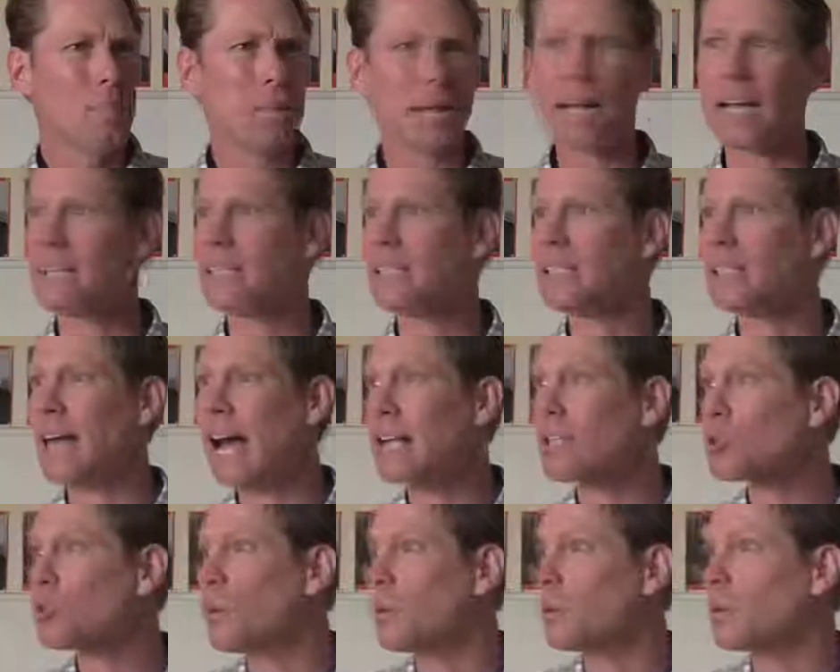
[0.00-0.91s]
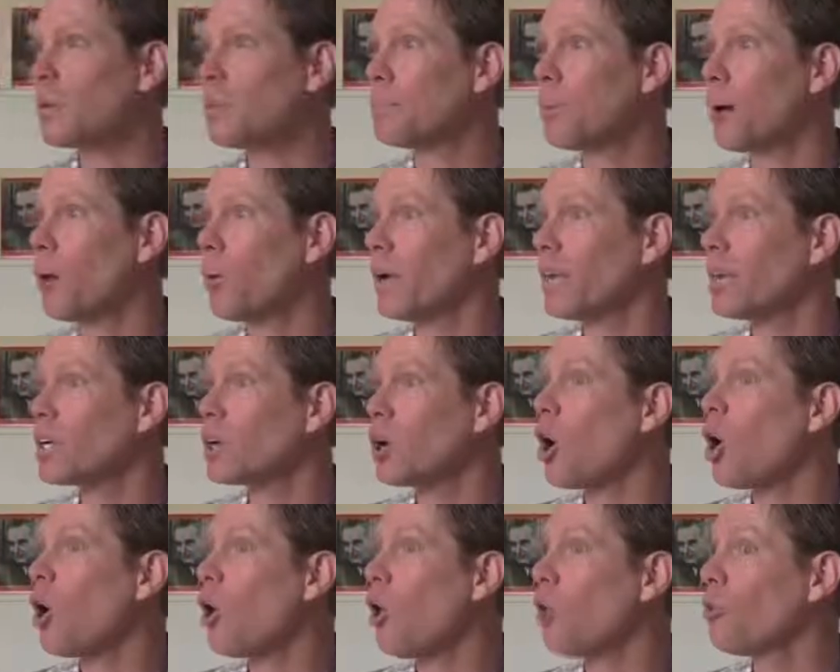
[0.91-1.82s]
because that's what the poet
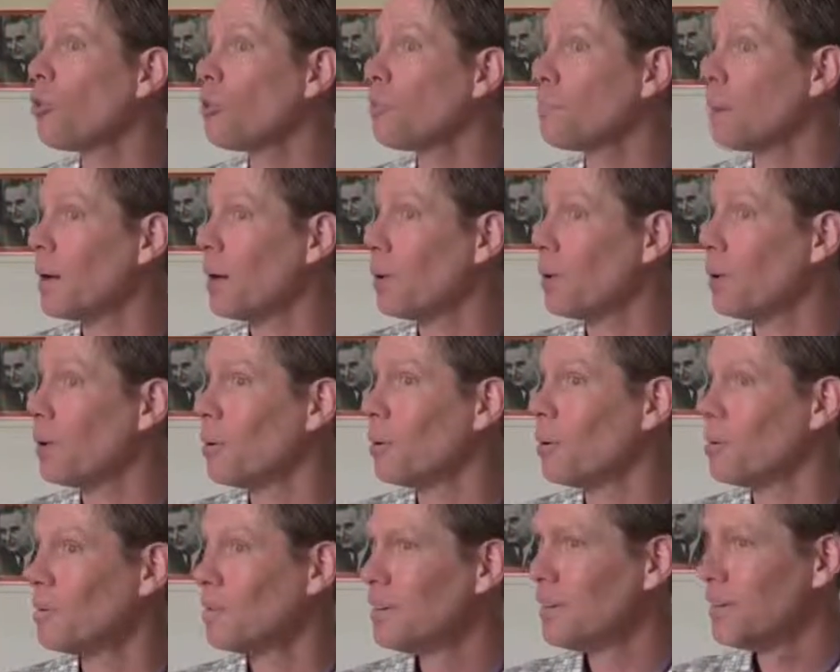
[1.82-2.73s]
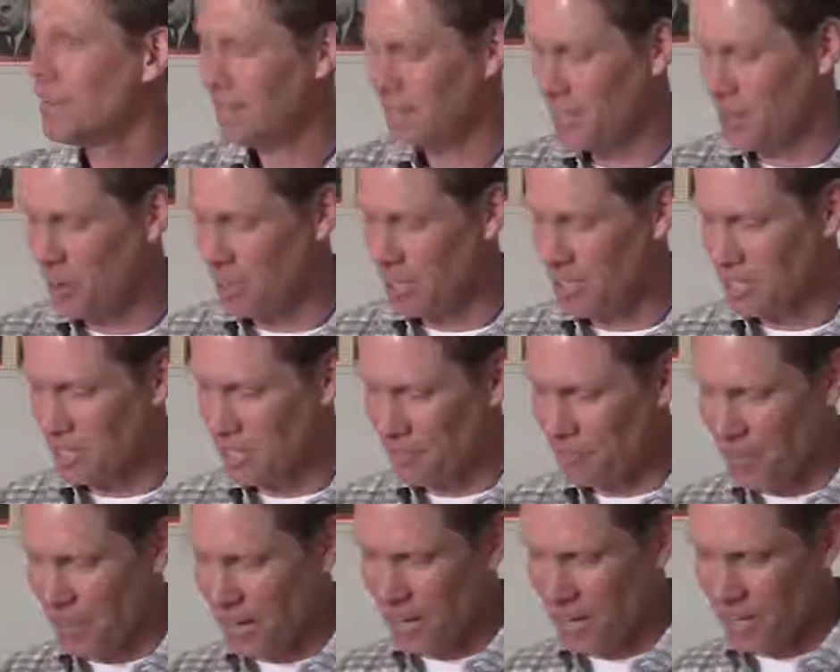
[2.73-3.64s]
called the poem. Notice
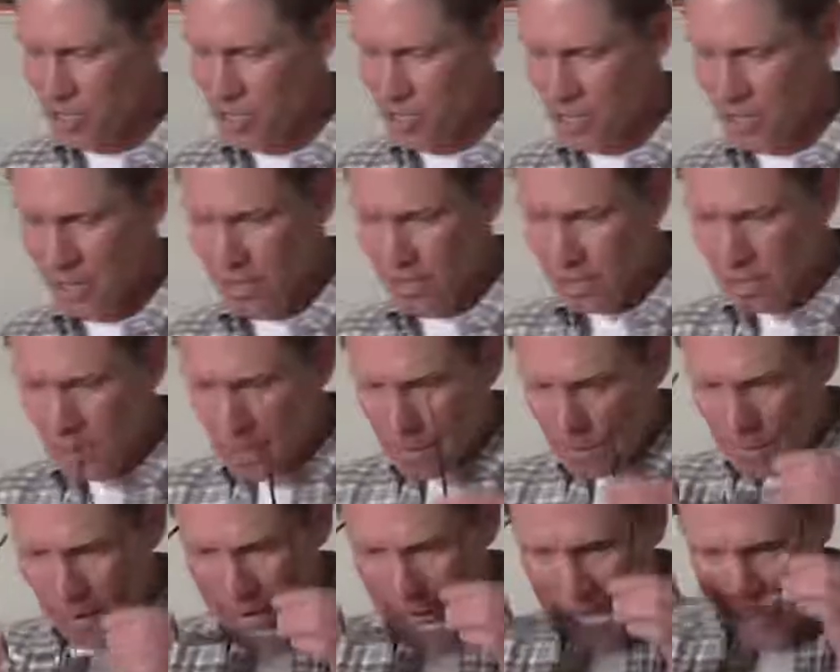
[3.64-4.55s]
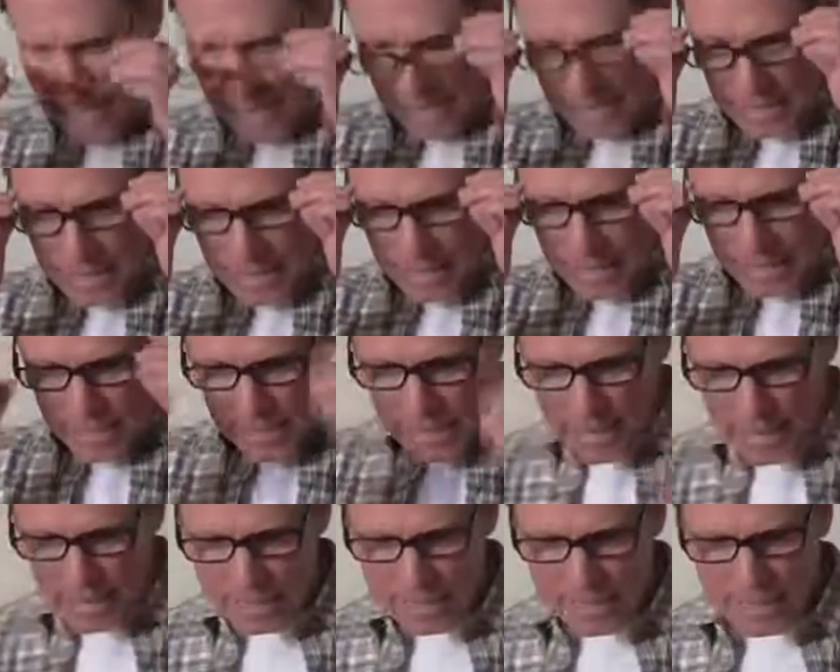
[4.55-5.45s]
the finish, but it doesn't
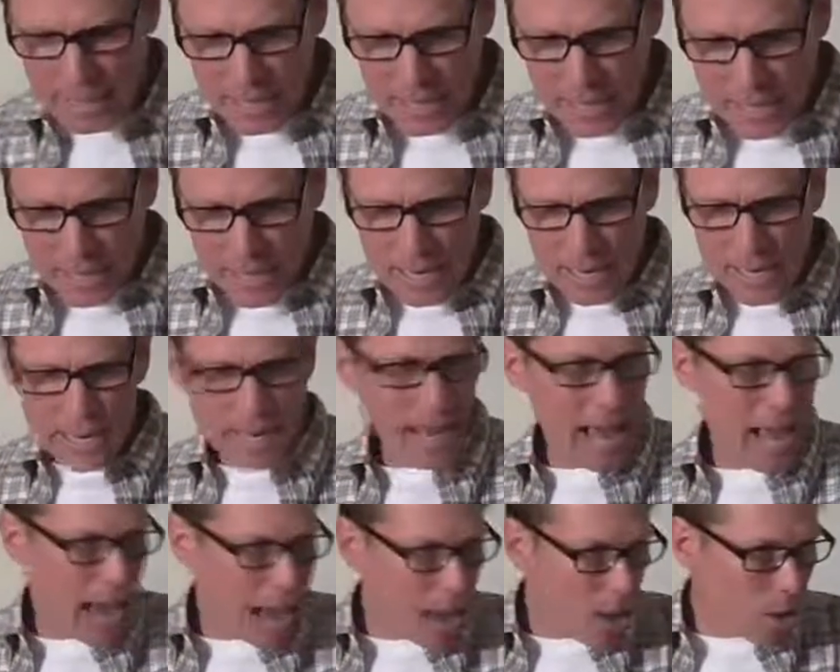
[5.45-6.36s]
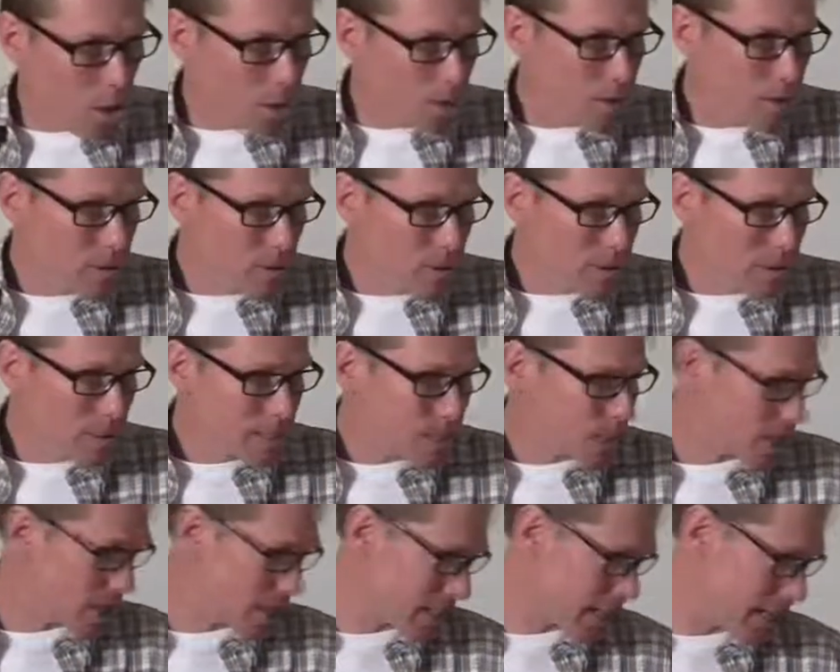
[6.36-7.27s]
exist. Now,
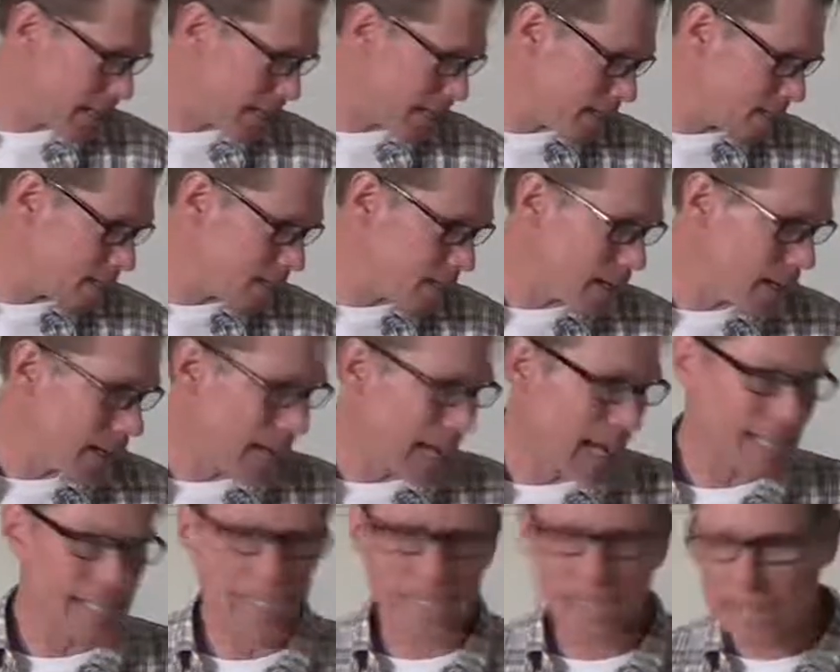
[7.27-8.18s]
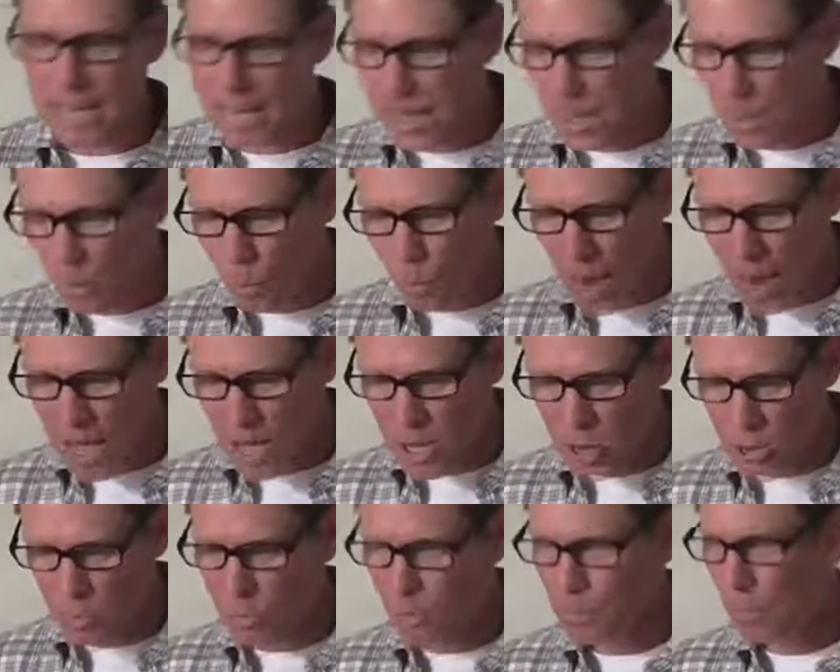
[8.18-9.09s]
she says, I see why
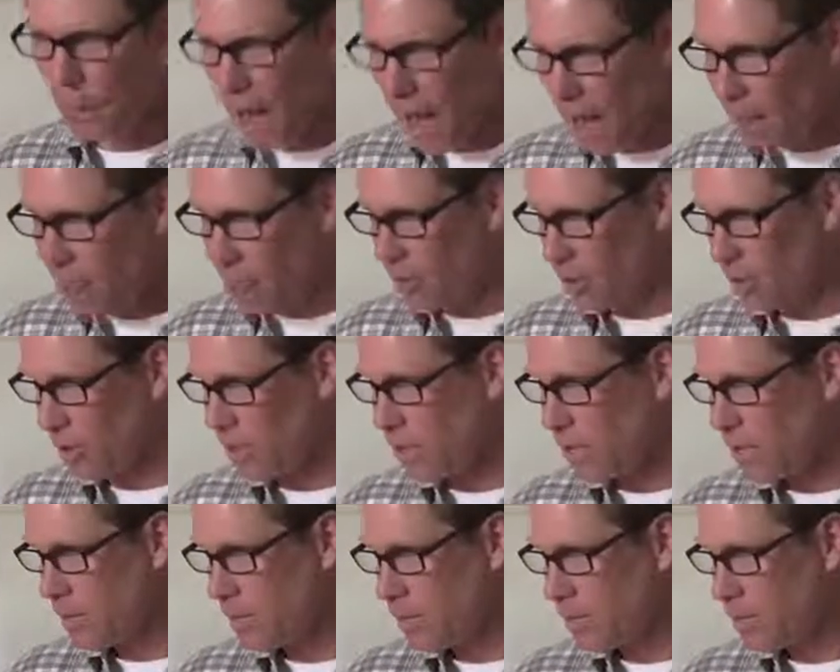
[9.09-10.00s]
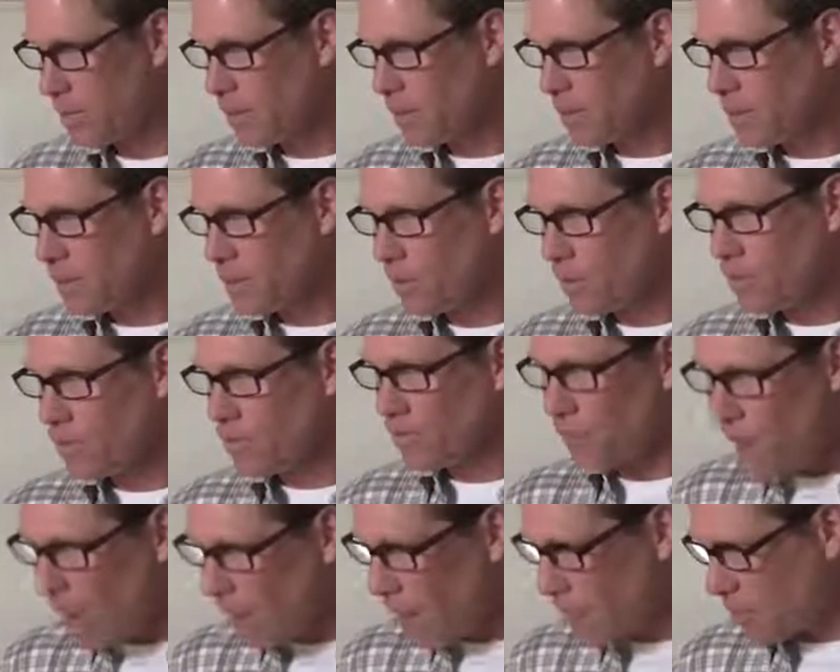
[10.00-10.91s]
you bothered,
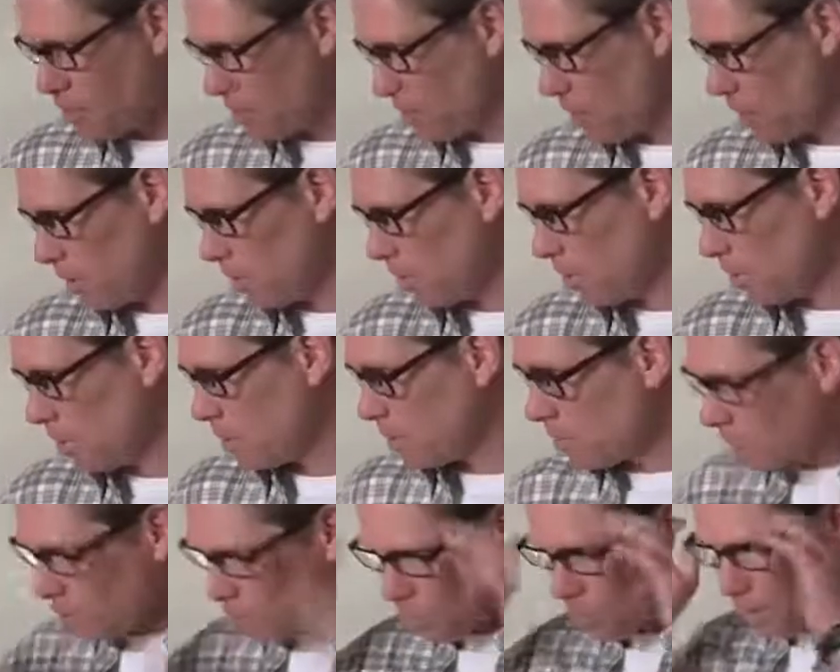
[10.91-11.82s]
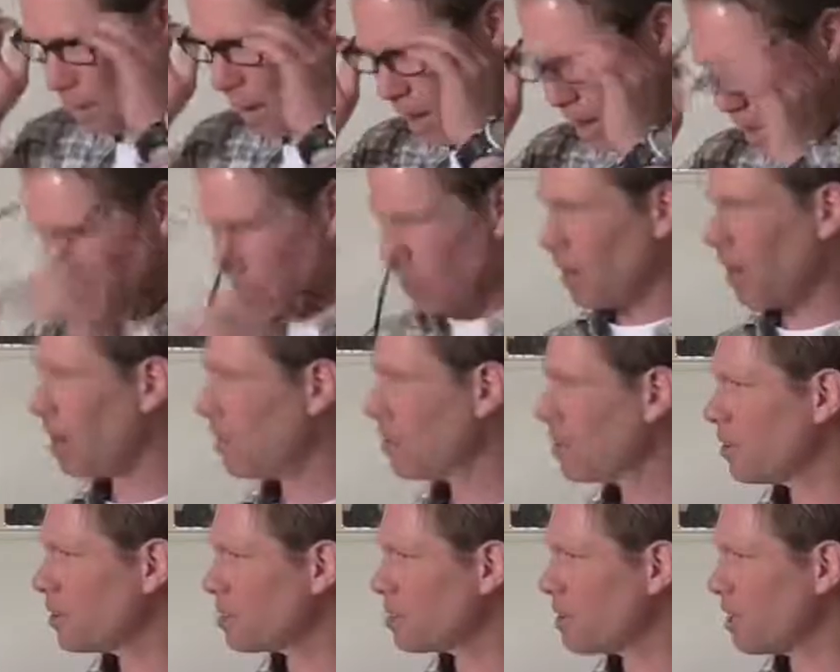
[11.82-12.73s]
father. Bothered? I
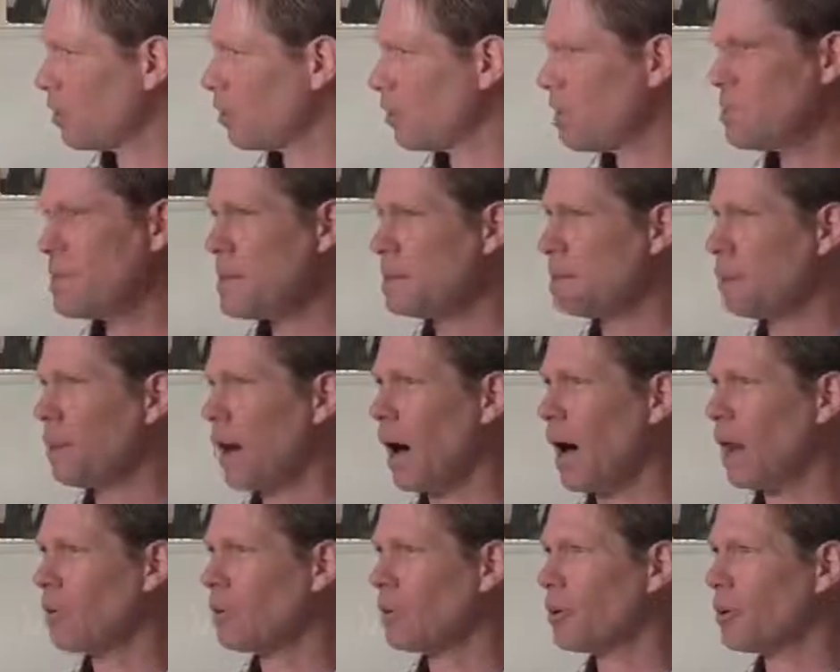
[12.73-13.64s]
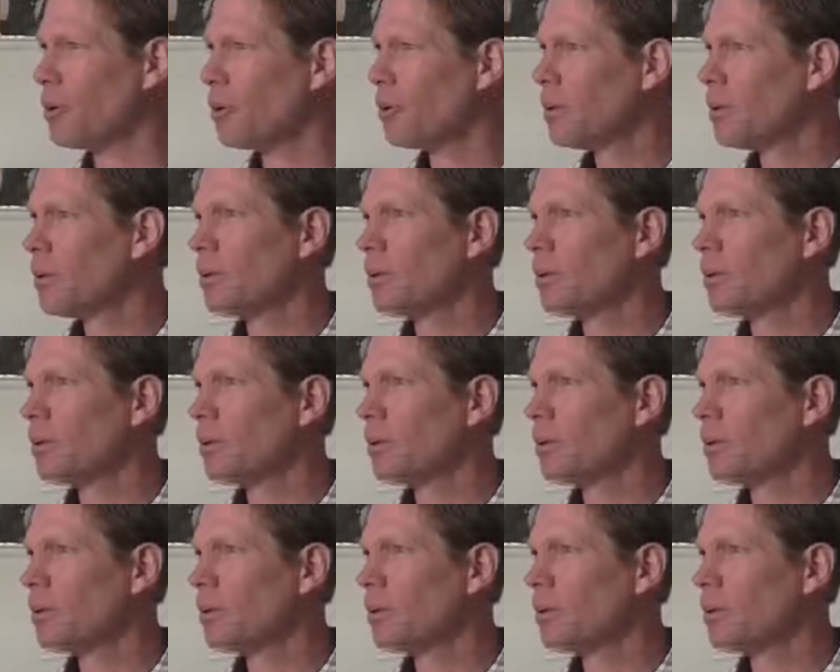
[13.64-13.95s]
don't understand. What do you mean bothered?